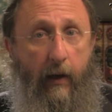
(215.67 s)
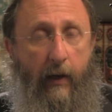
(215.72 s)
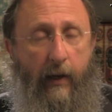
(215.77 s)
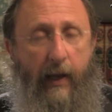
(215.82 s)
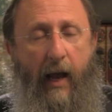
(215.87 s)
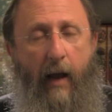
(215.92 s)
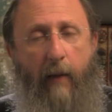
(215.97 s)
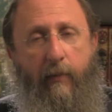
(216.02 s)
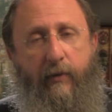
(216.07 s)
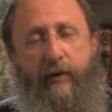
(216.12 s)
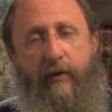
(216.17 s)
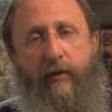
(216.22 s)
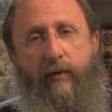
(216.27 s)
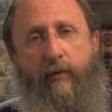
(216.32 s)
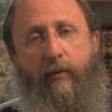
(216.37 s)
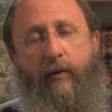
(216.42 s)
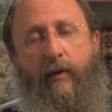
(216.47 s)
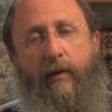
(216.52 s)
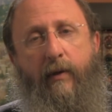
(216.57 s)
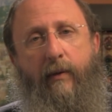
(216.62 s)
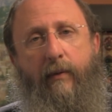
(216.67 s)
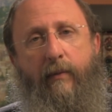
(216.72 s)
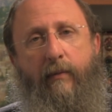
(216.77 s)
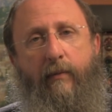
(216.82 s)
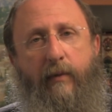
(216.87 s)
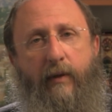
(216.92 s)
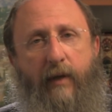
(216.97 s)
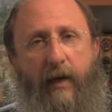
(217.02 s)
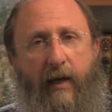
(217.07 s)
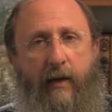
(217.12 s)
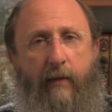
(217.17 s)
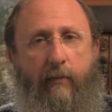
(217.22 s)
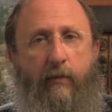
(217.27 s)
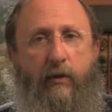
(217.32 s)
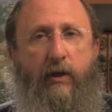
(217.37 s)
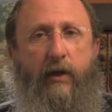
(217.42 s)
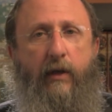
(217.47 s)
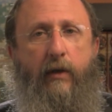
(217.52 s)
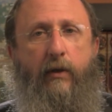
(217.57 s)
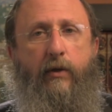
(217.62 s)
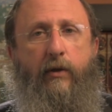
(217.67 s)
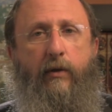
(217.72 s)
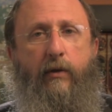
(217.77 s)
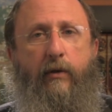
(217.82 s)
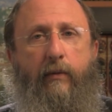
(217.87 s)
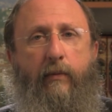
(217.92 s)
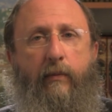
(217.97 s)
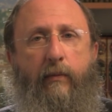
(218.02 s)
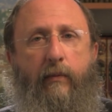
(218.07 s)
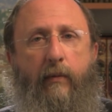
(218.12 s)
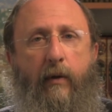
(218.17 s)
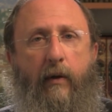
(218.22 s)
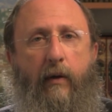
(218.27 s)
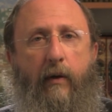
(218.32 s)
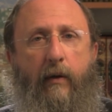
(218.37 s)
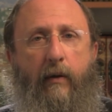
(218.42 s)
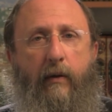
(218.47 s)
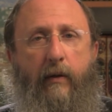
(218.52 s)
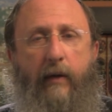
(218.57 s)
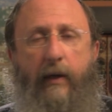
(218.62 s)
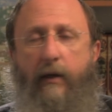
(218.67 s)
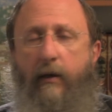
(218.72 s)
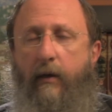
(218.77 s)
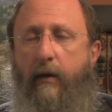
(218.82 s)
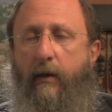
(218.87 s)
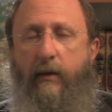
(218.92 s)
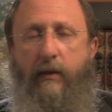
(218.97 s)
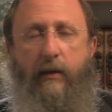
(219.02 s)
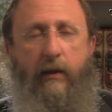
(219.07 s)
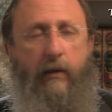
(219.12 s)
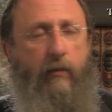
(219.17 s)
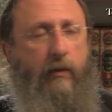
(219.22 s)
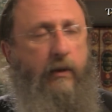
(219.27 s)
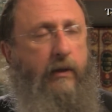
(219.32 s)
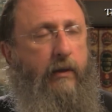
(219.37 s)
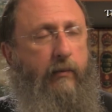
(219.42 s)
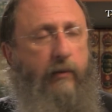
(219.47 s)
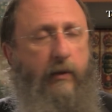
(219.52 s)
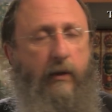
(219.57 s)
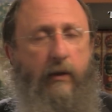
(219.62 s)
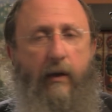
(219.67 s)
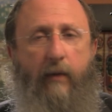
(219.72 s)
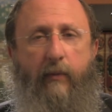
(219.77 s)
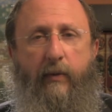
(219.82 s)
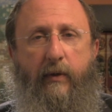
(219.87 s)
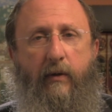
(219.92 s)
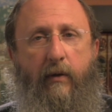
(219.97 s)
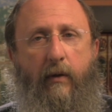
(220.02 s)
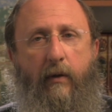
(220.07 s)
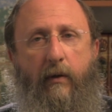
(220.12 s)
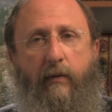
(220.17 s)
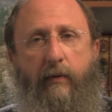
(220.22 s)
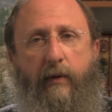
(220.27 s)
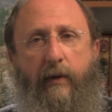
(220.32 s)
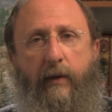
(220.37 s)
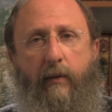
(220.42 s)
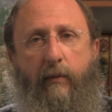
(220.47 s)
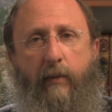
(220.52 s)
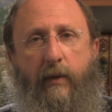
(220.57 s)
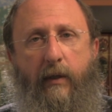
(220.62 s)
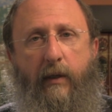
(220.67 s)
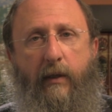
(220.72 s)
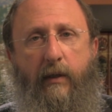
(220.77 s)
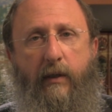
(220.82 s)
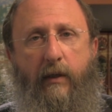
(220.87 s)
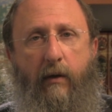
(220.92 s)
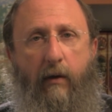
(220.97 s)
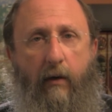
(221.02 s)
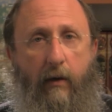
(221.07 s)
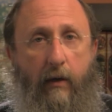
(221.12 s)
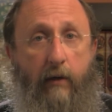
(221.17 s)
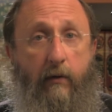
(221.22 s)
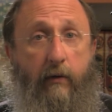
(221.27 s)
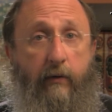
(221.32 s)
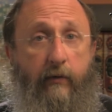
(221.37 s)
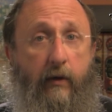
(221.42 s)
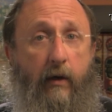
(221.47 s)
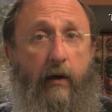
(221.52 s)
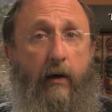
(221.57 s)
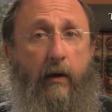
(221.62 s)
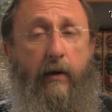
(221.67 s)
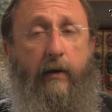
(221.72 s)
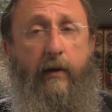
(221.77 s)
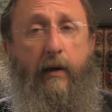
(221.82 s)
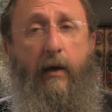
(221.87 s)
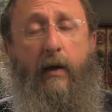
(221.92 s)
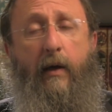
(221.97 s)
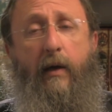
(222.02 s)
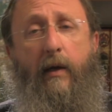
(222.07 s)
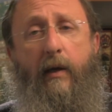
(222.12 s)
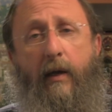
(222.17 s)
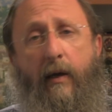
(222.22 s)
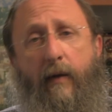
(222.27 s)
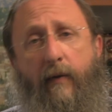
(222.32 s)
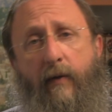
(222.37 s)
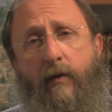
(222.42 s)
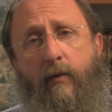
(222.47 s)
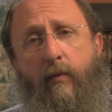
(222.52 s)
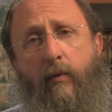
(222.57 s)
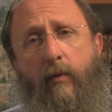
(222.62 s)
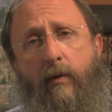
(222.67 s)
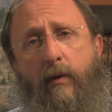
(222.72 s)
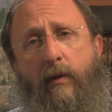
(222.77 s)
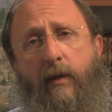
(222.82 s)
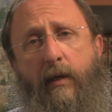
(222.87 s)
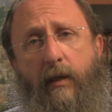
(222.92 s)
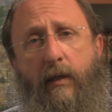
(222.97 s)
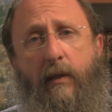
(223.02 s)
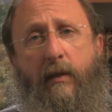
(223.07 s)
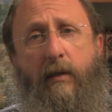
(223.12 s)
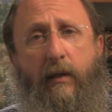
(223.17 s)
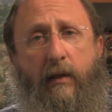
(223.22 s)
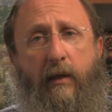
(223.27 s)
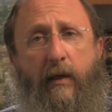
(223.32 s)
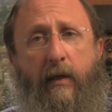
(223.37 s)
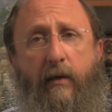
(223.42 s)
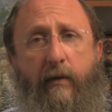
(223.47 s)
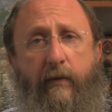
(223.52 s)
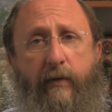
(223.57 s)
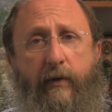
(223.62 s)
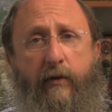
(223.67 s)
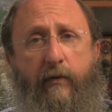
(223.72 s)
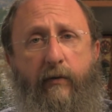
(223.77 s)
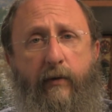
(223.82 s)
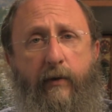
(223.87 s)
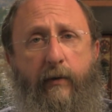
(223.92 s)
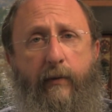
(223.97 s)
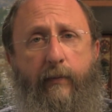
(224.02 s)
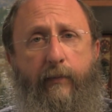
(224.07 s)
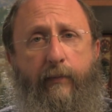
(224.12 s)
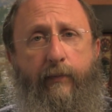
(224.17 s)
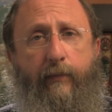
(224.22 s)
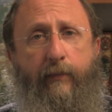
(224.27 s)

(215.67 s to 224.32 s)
An absolute game changer that God said will simply not be tolerated because the honor of God in this world is the land of Israel.